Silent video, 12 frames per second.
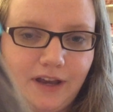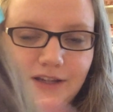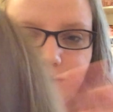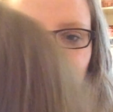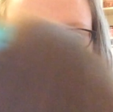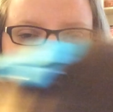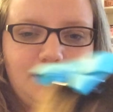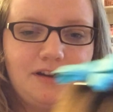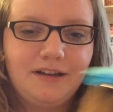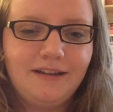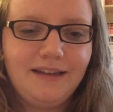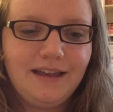fix her
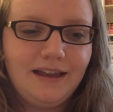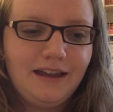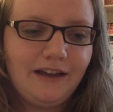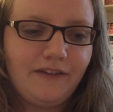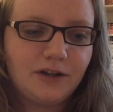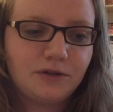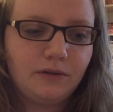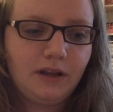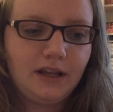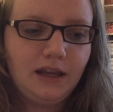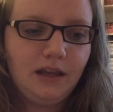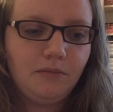
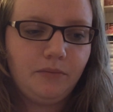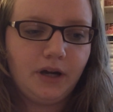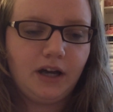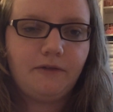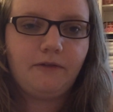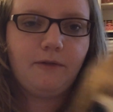eventually, but